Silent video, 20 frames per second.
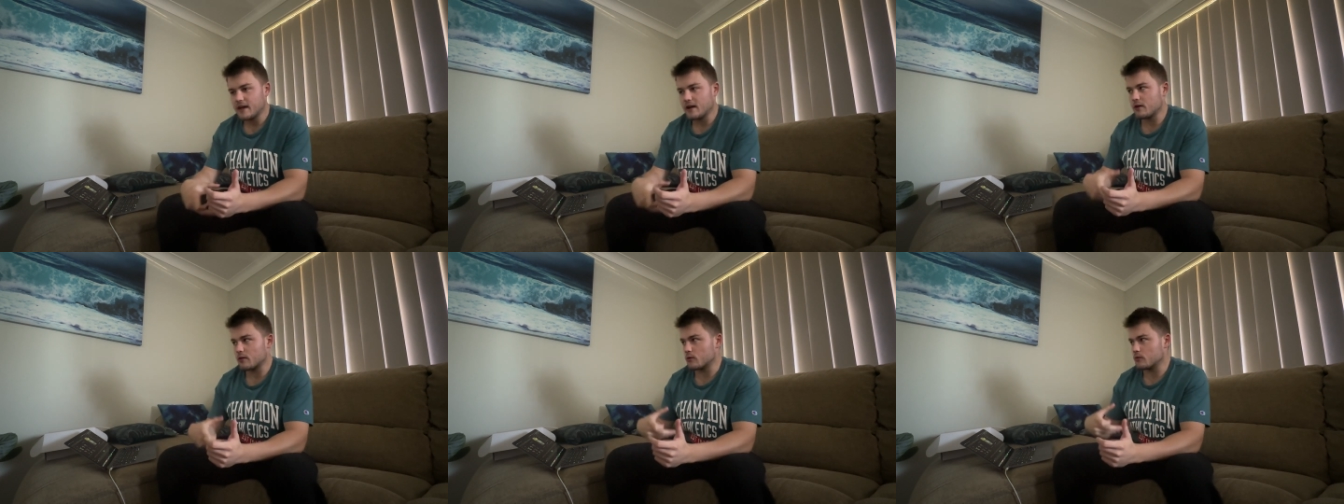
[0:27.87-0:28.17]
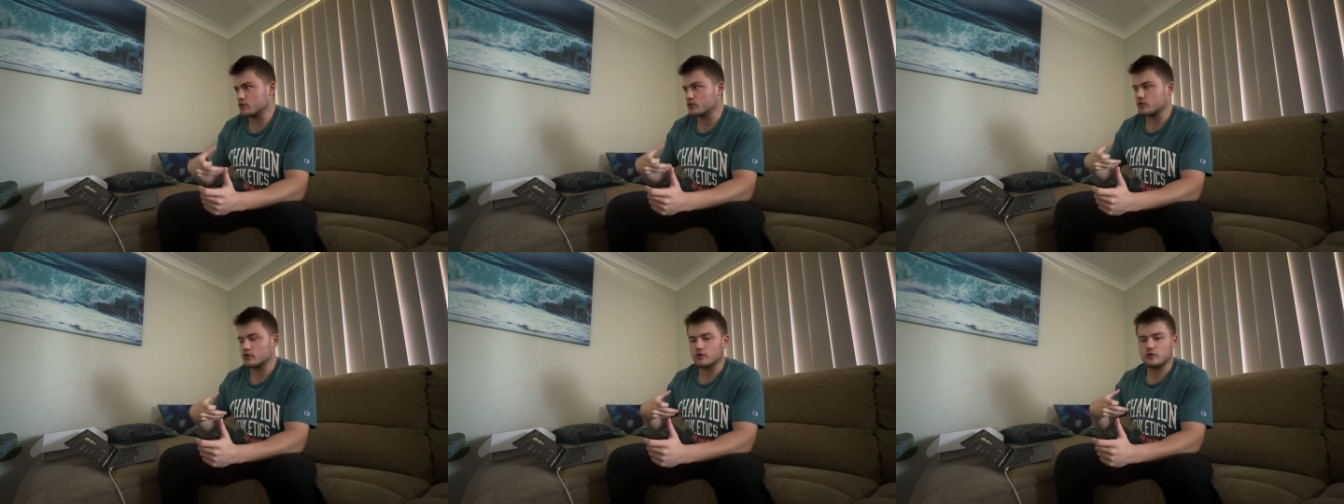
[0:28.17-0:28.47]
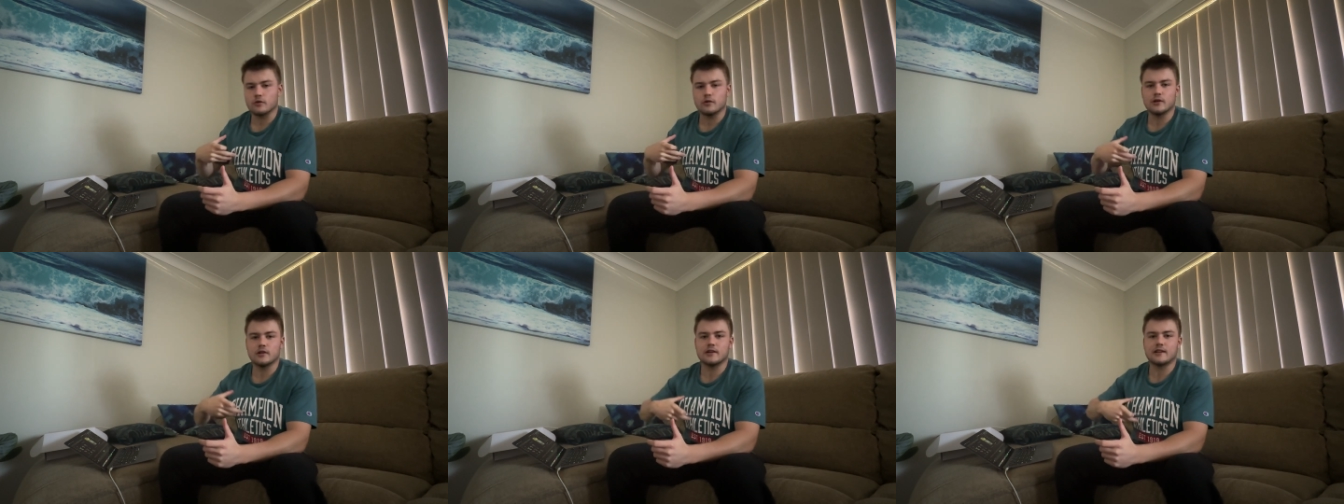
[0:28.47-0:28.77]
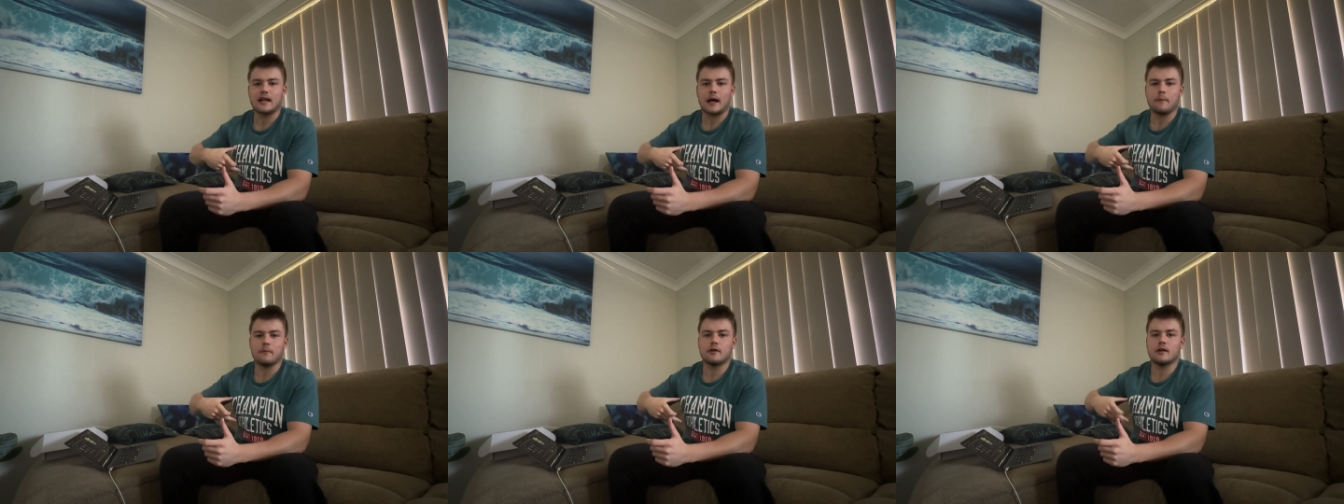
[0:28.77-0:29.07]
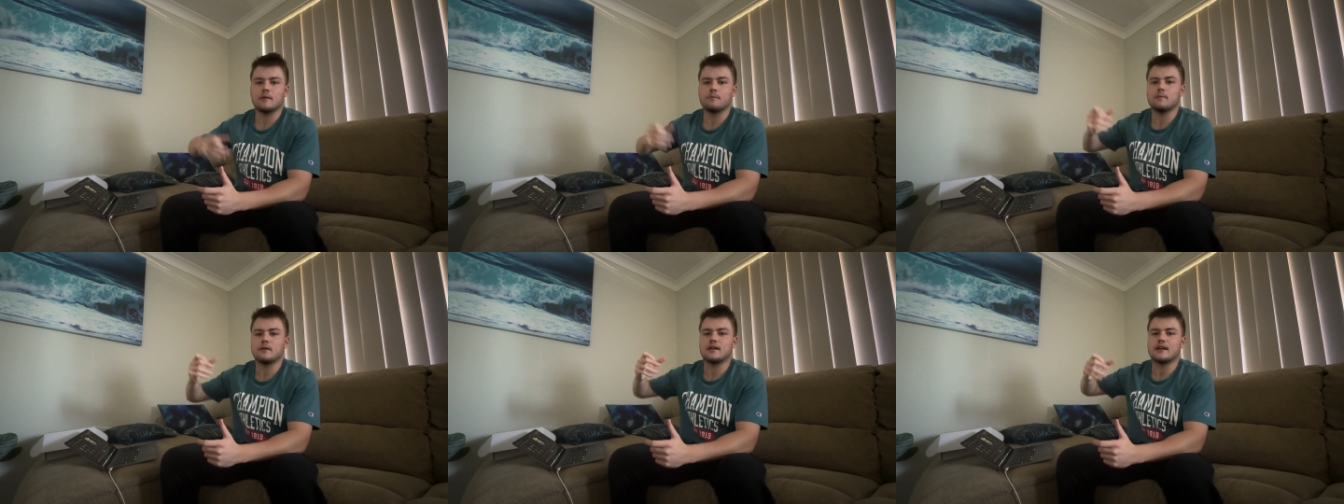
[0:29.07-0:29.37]
and we are going to
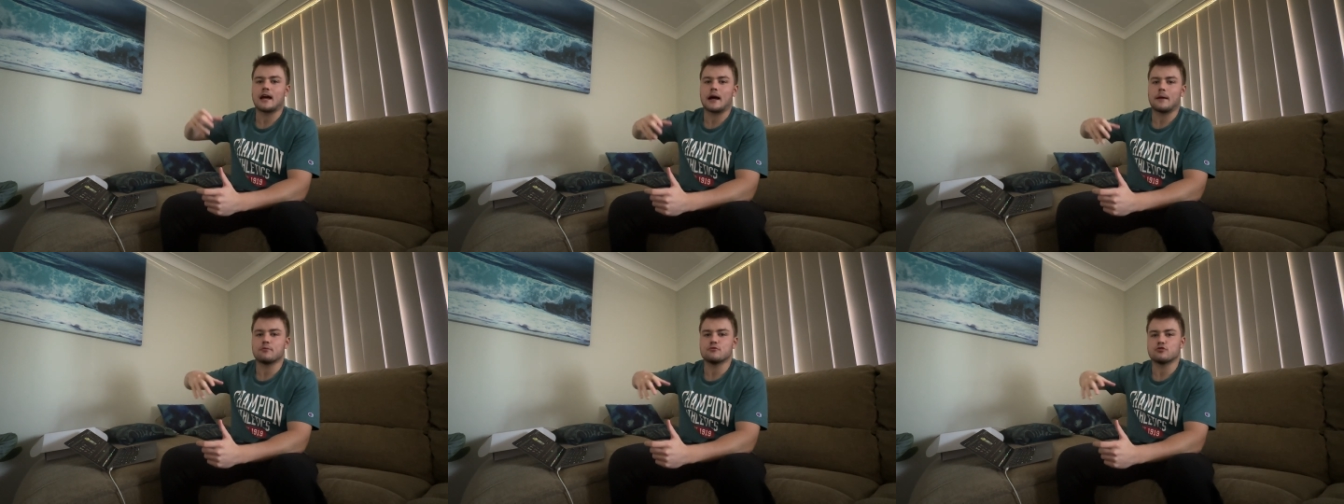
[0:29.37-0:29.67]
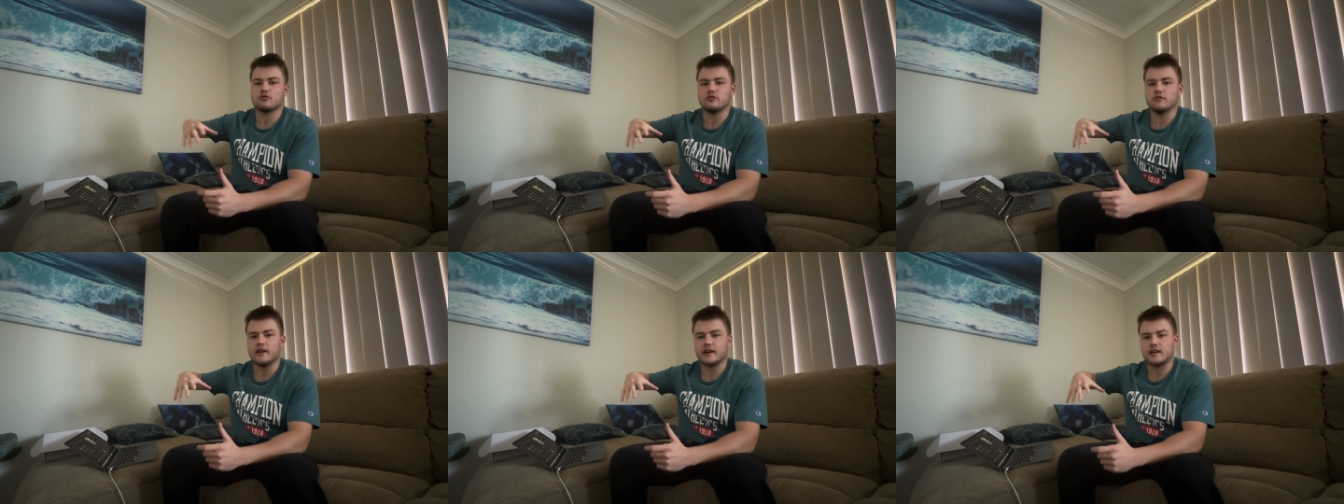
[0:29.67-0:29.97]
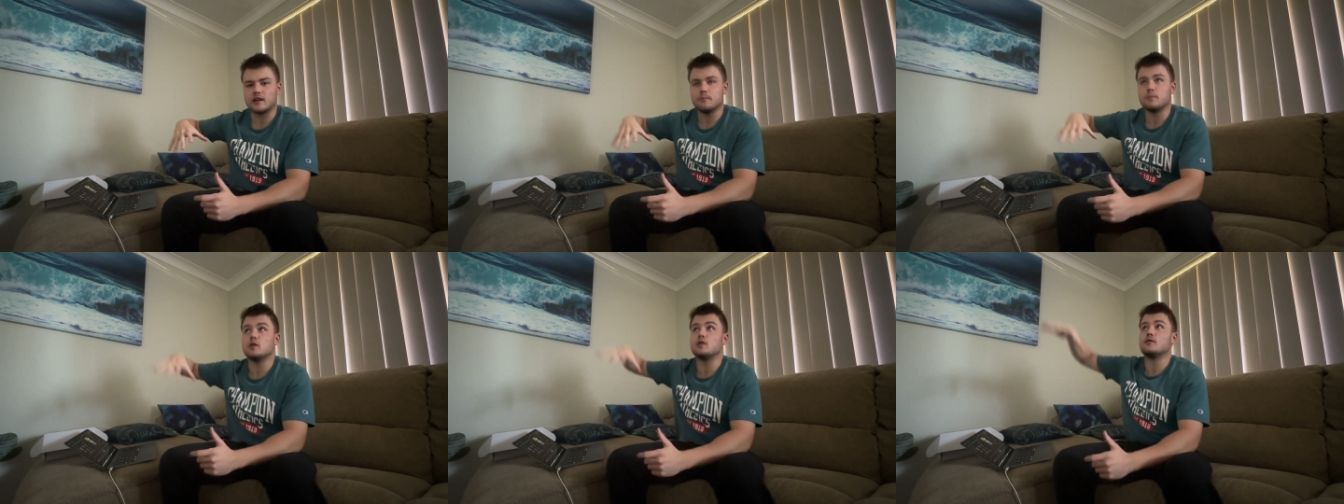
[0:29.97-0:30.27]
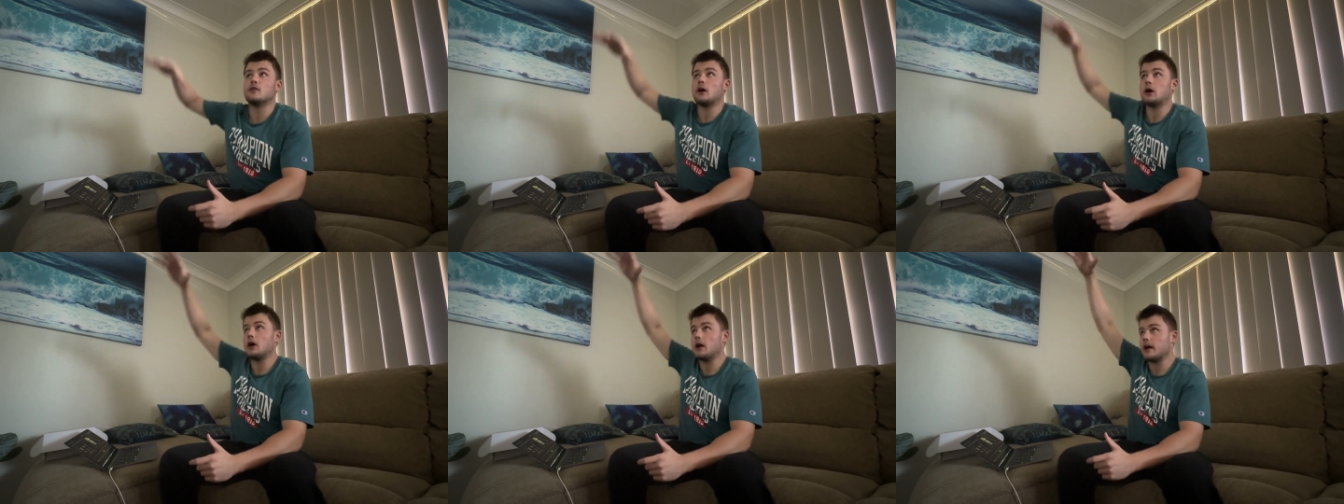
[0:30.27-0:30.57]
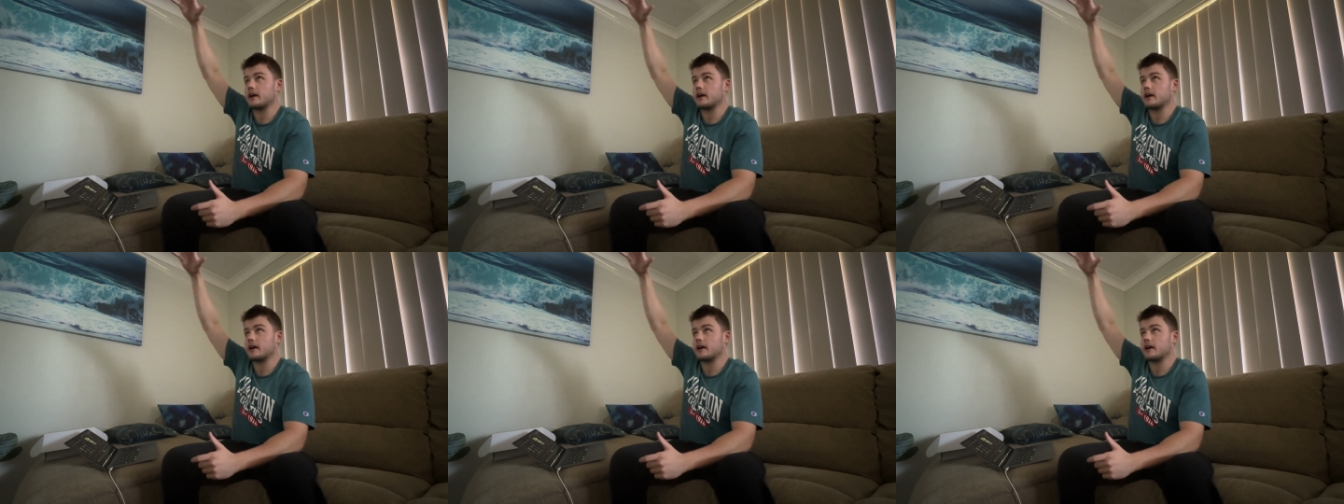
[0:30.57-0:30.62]
be capturing like a bit of a,